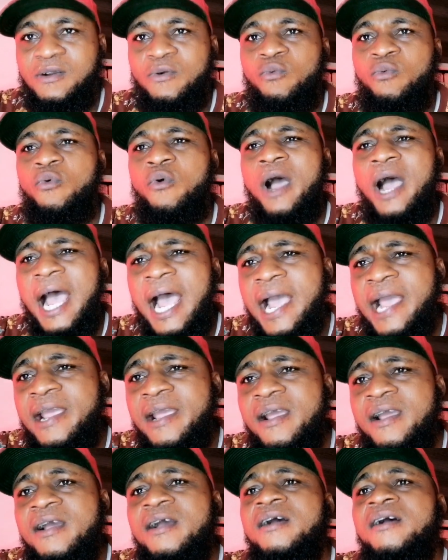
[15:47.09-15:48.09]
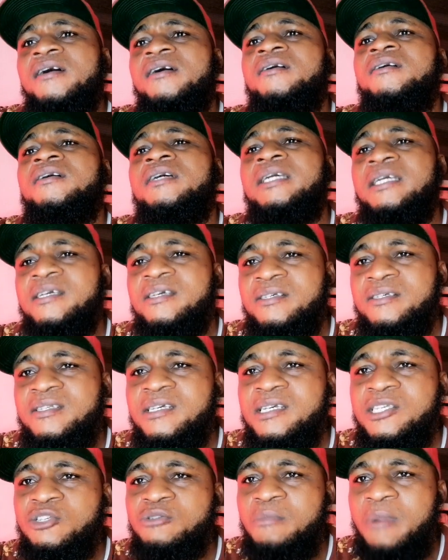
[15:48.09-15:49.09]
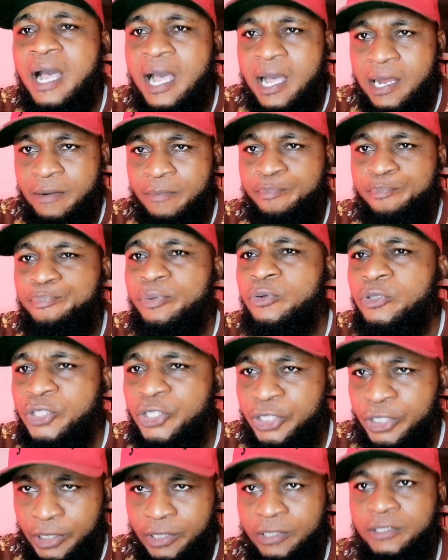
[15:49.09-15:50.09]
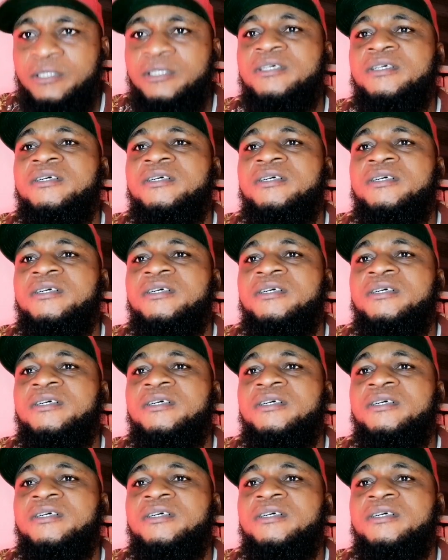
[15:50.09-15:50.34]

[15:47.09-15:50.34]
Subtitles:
Why is this man pushing